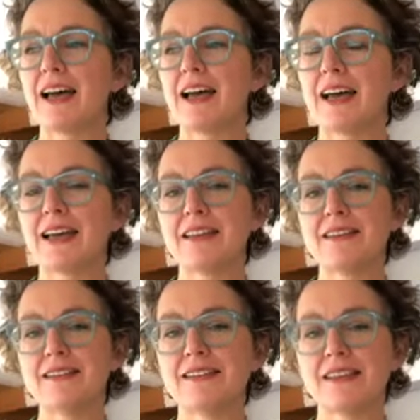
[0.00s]

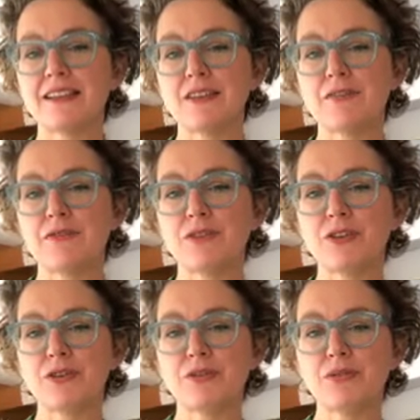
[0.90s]
And if
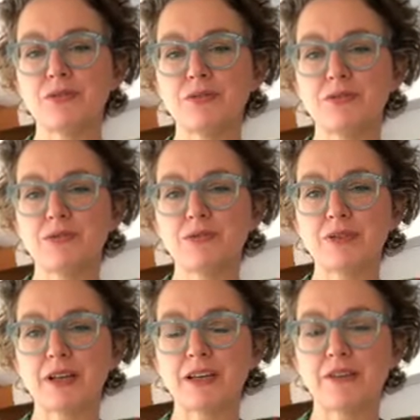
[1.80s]
you
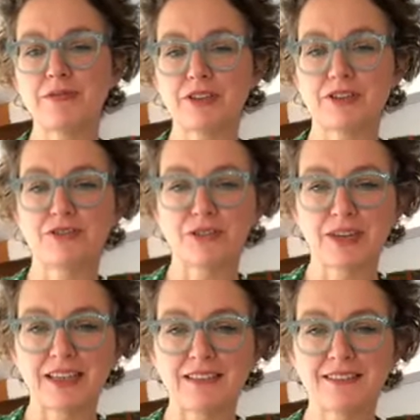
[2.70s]
have just
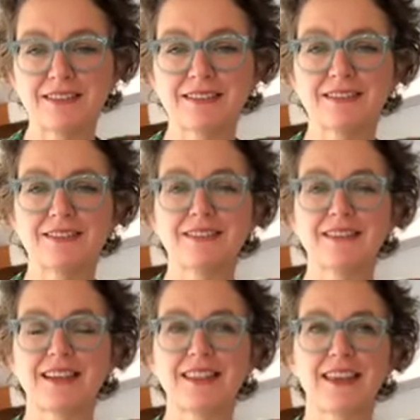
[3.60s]
joined,
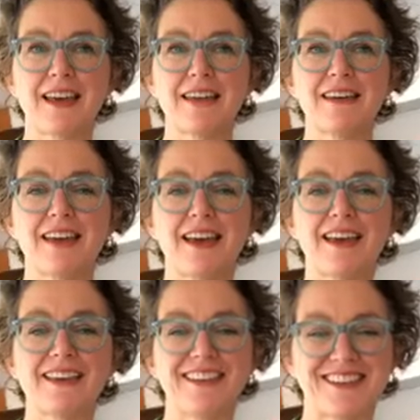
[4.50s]
then
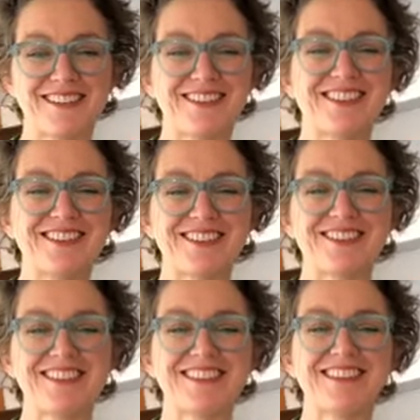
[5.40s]
yes, I could
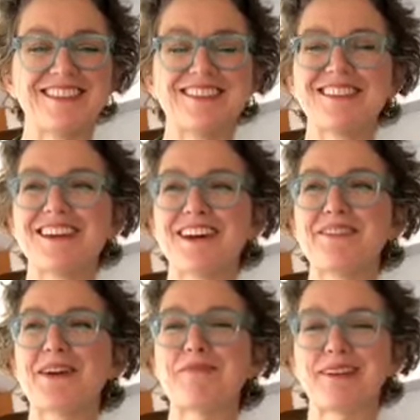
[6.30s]
use the onions to dye
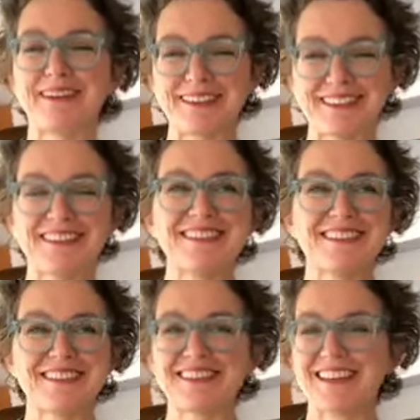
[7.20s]
fabric. Nice
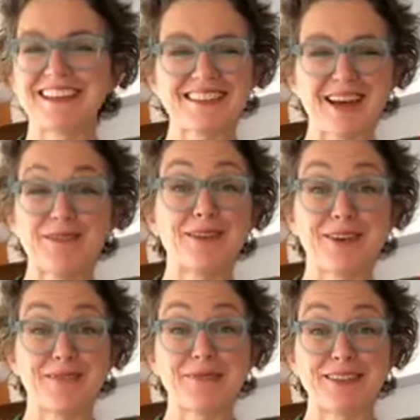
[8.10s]
idea, because I haven't
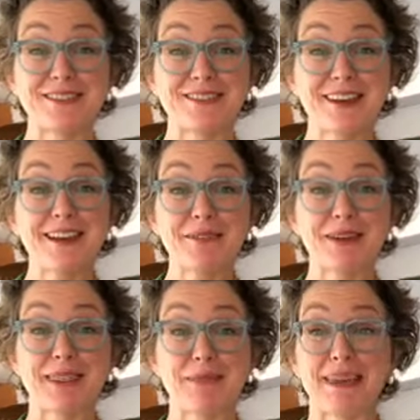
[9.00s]
got much dye
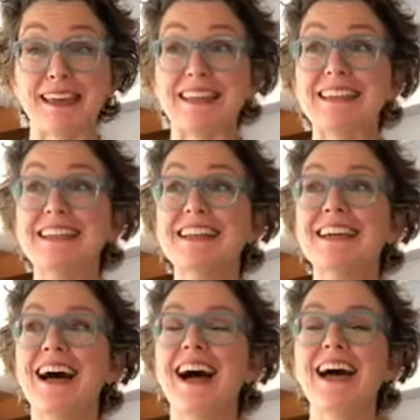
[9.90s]
with me.
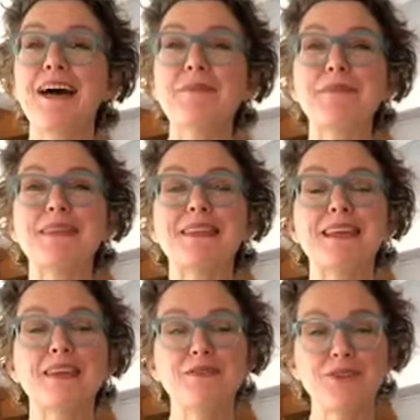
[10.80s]

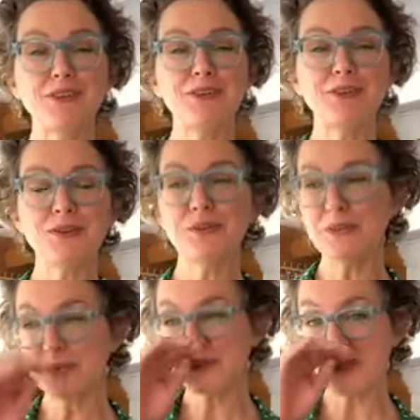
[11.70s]
If
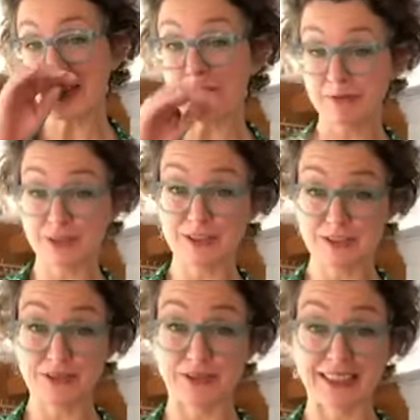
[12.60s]
you have just
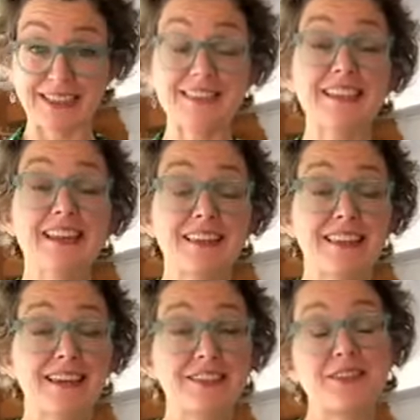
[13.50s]
joined,
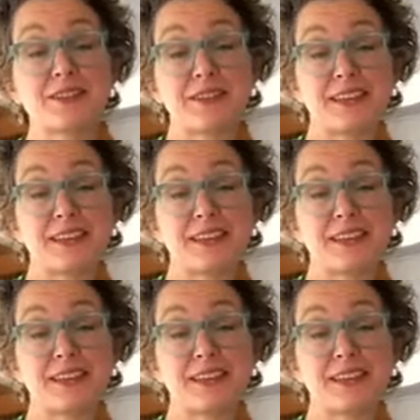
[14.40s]
then you can